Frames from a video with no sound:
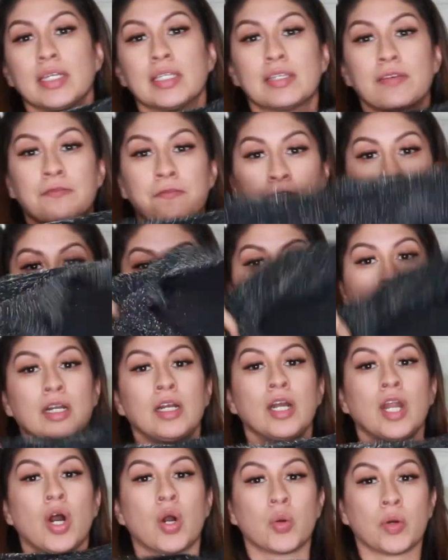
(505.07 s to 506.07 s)
It's a really
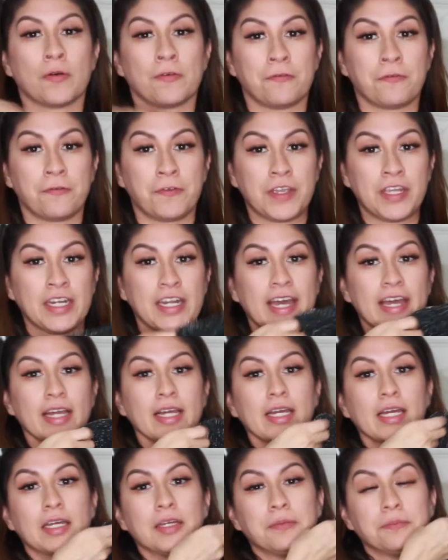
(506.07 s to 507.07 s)
low
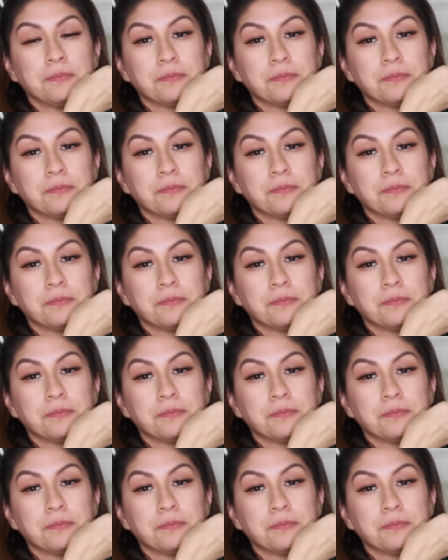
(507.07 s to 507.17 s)
V-neck,